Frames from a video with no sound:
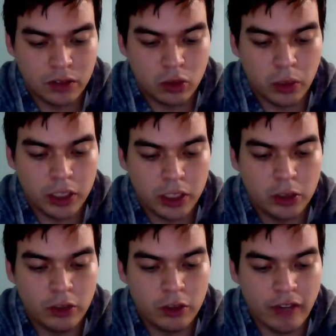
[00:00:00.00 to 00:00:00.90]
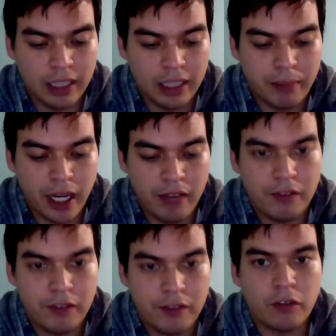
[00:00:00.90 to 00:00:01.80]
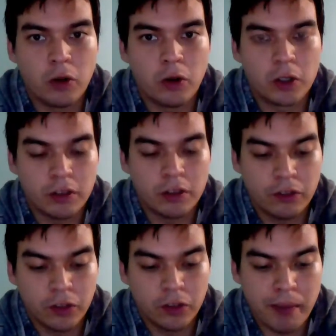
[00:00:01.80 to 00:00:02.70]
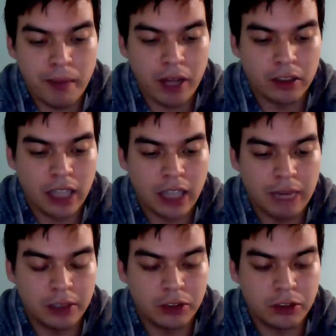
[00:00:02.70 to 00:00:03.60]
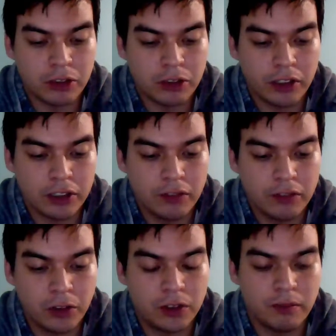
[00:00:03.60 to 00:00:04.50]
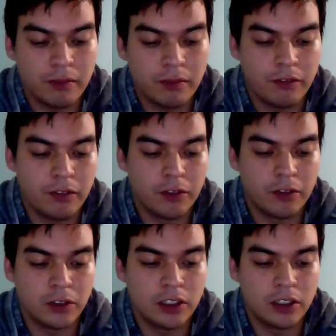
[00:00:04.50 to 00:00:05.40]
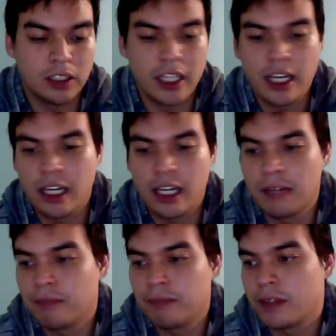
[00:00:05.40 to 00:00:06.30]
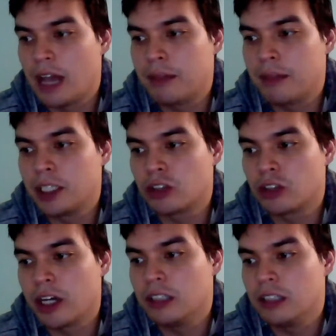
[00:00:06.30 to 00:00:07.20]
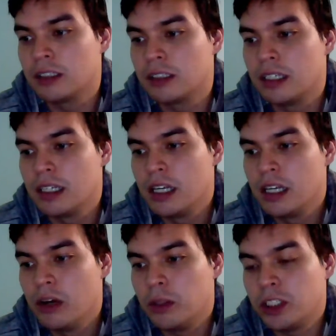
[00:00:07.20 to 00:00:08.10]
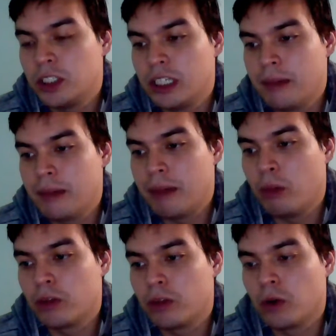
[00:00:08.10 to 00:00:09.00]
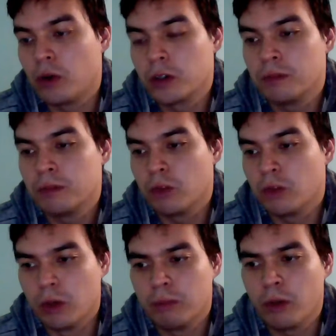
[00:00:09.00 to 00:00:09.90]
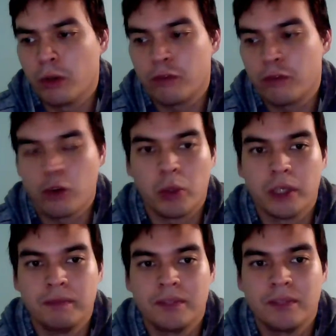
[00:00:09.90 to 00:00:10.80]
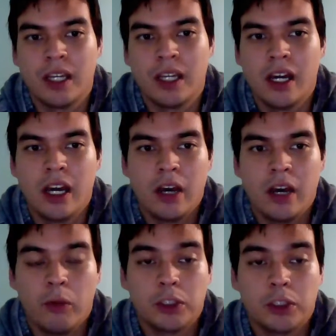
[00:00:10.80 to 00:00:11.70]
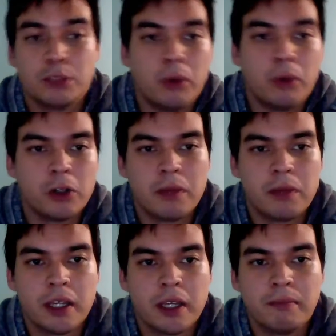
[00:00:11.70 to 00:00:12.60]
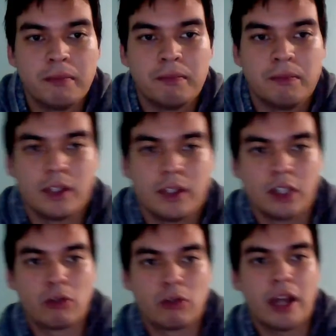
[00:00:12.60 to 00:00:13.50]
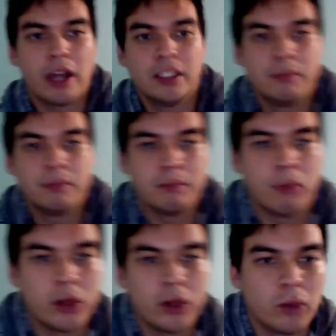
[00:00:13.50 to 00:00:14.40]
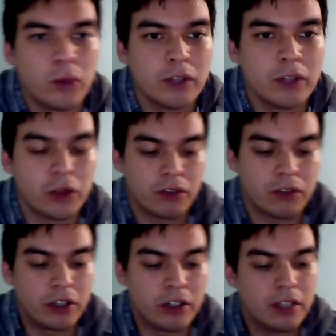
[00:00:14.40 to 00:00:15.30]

22 divided by 54 for the amount times it was corrected versus the how many trials, which you get about 0.4 or 0.41, which is more than the random 0.143.